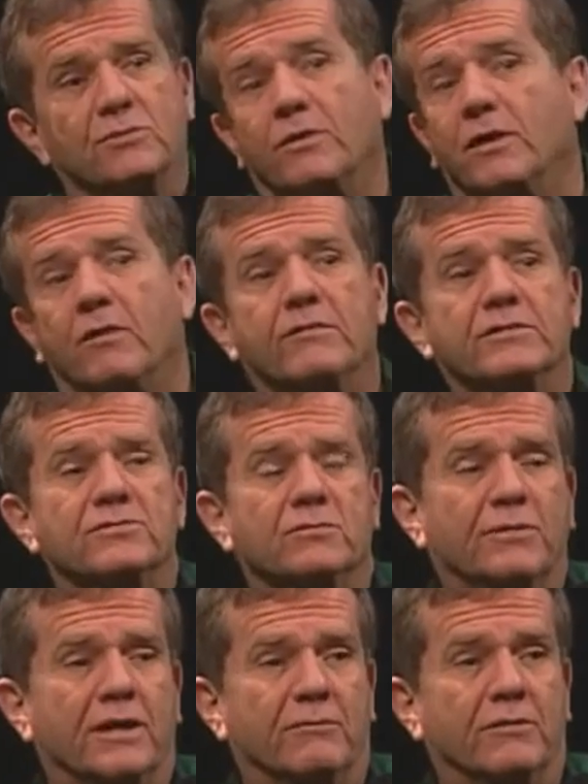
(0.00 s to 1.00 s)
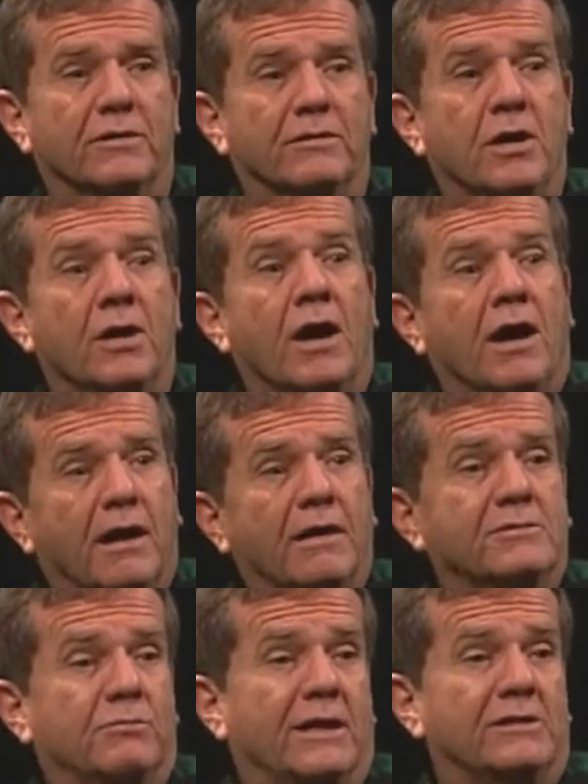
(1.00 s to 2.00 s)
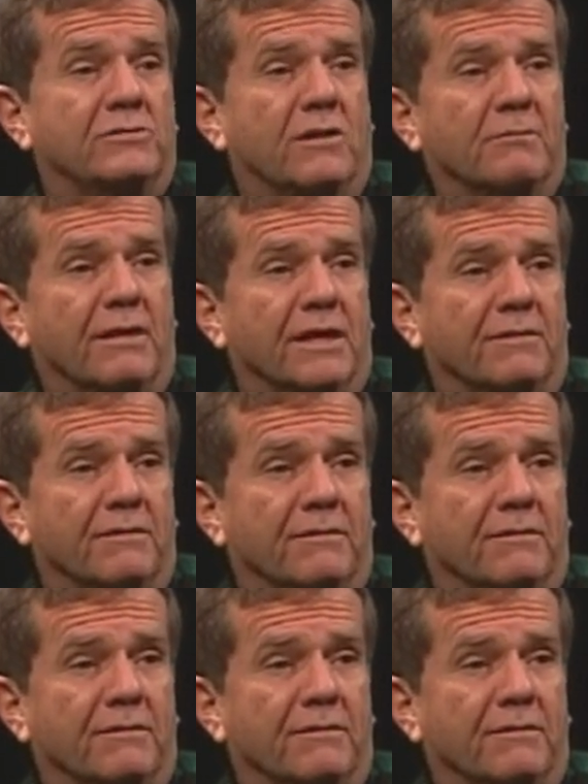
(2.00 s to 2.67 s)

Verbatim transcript: or Elvis or whatever. And that's when I started my love